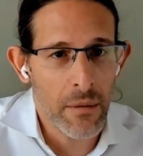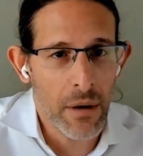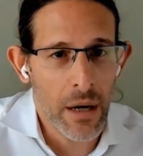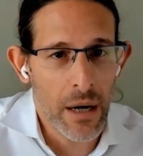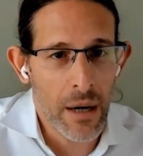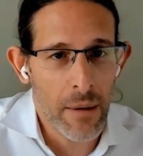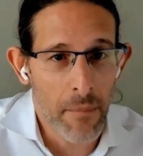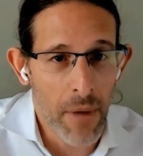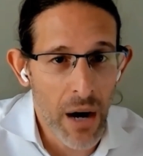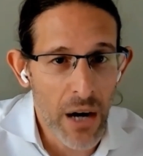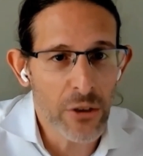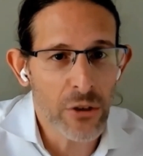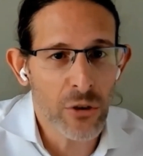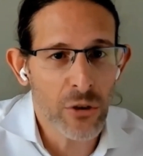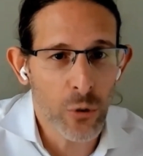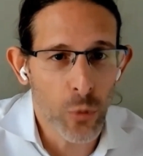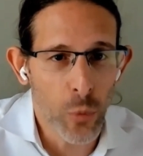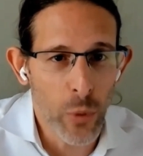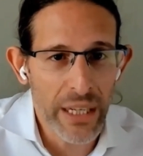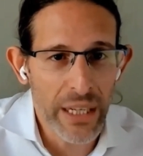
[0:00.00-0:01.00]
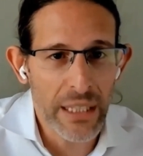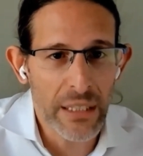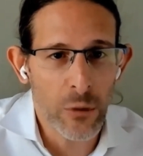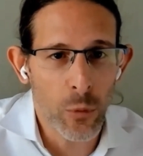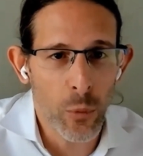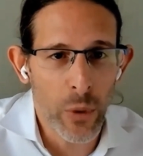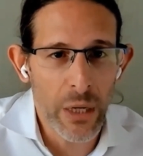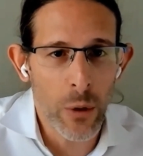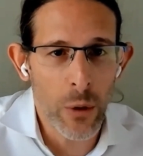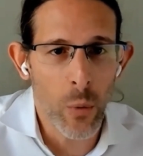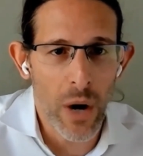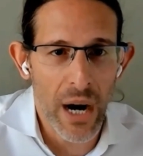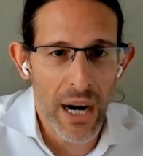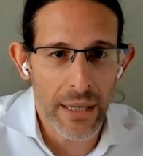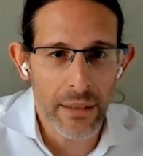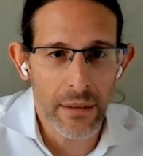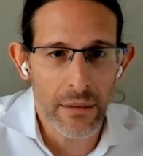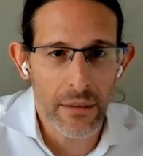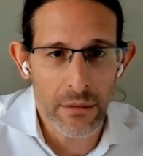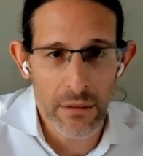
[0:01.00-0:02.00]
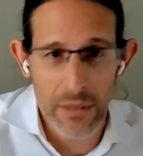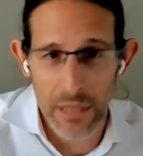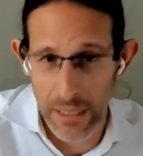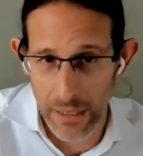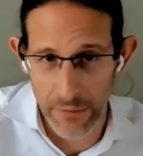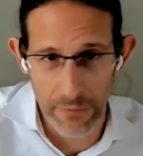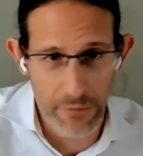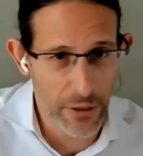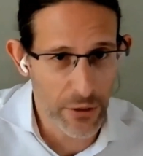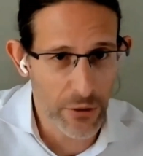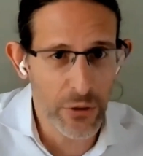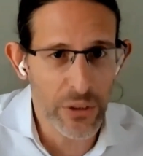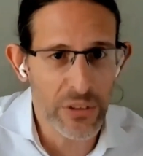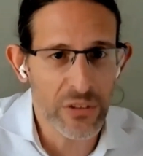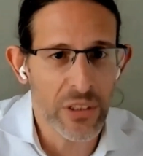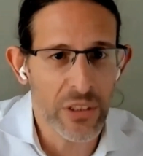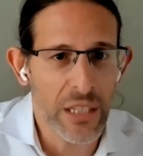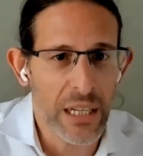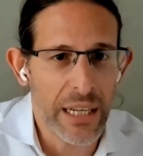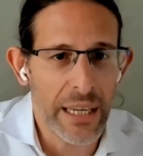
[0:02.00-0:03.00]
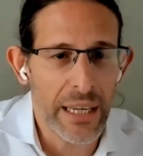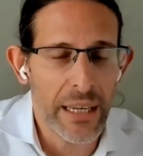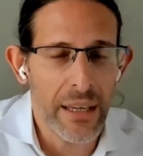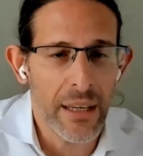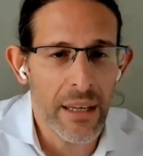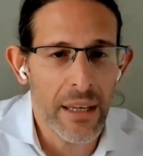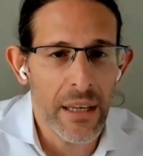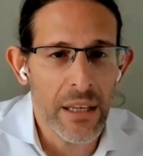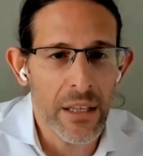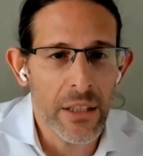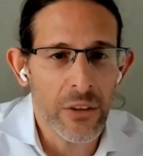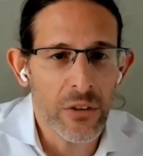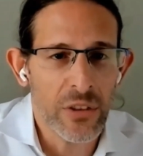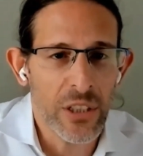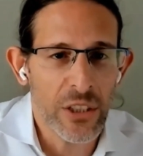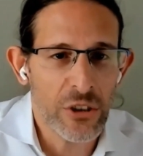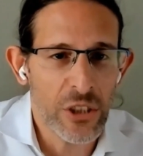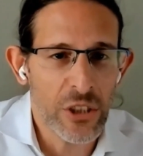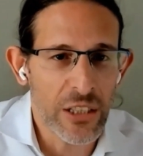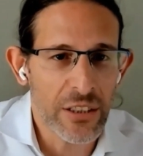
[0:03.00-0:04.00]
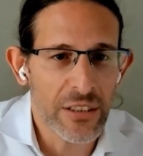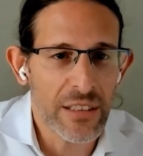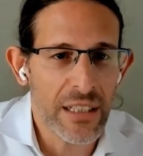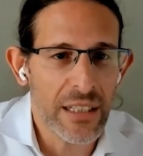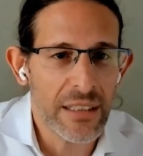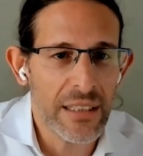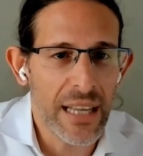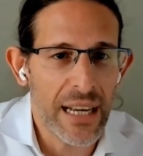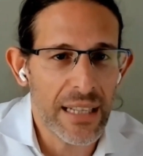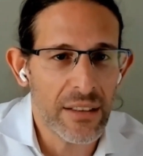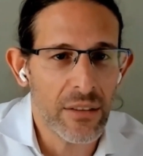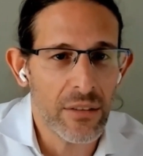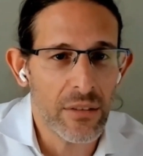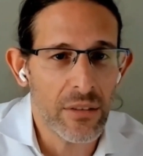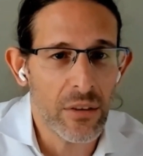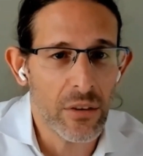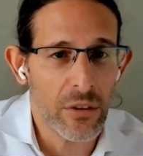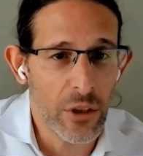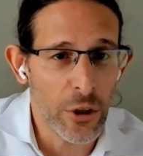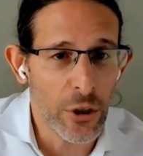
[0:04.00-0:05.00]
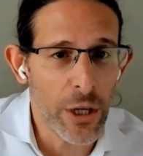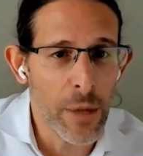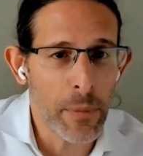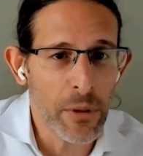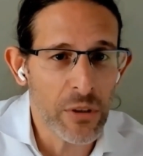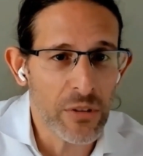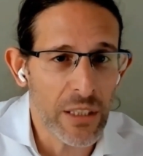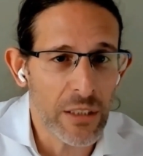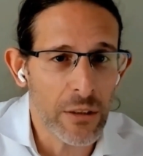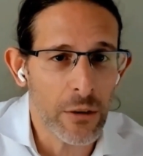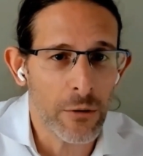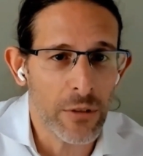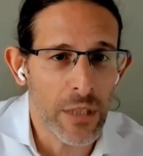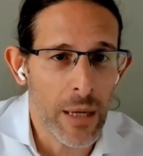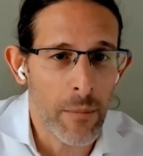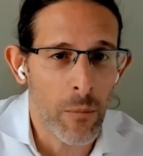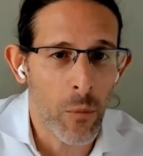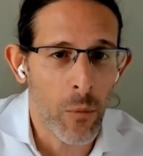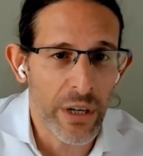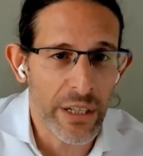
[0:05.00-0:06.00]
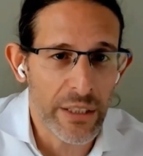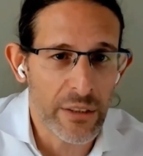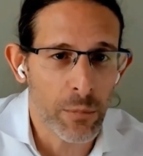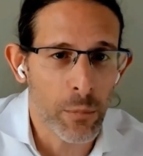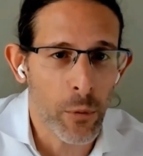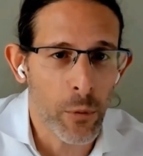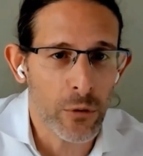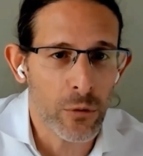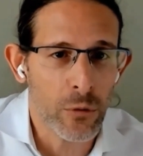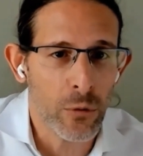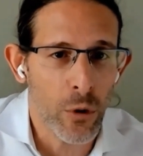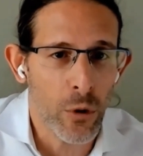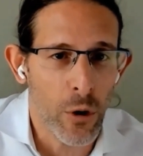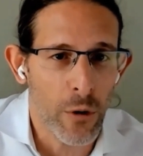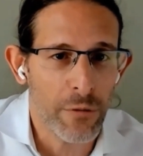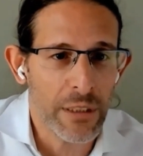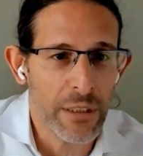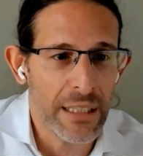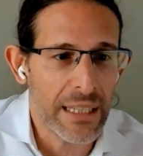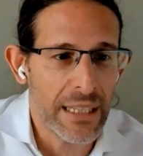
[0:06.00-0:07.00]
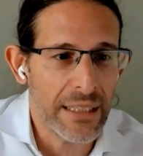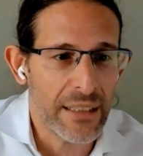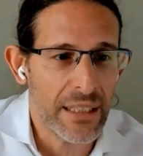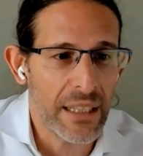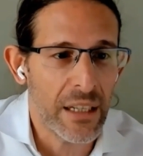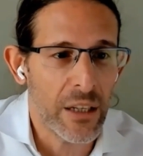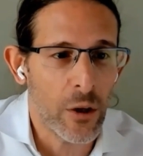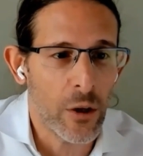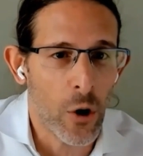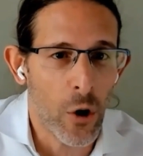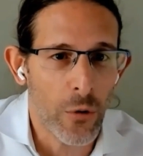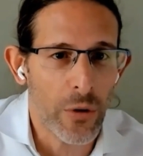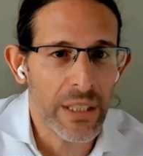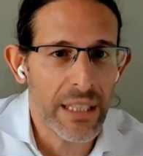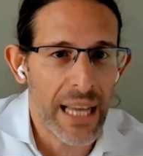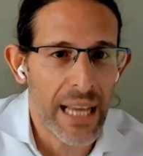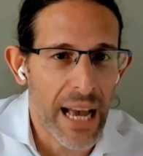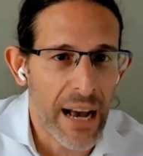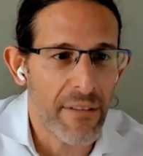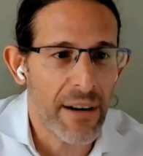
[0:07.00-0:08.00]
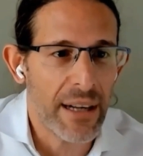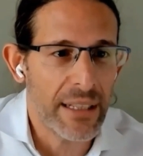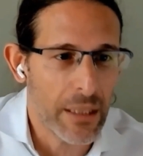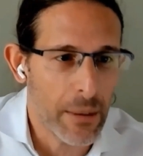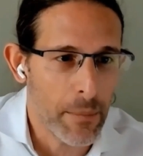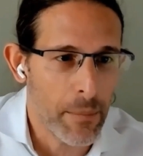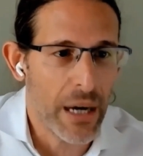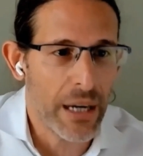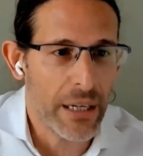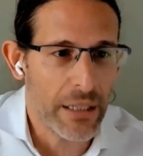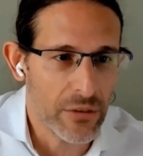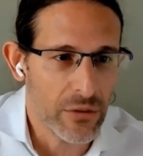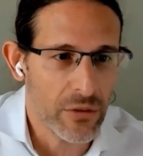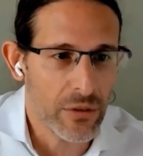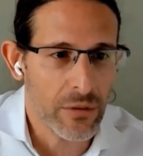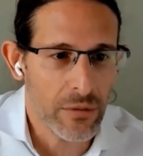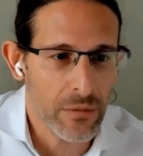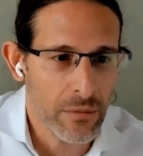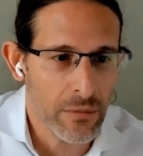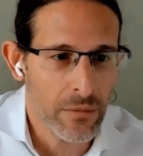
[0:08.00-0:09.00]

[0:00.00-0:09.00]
March 2021, very recently, suggested that 30% of them were exposed to COVID-19 and already have antibodies.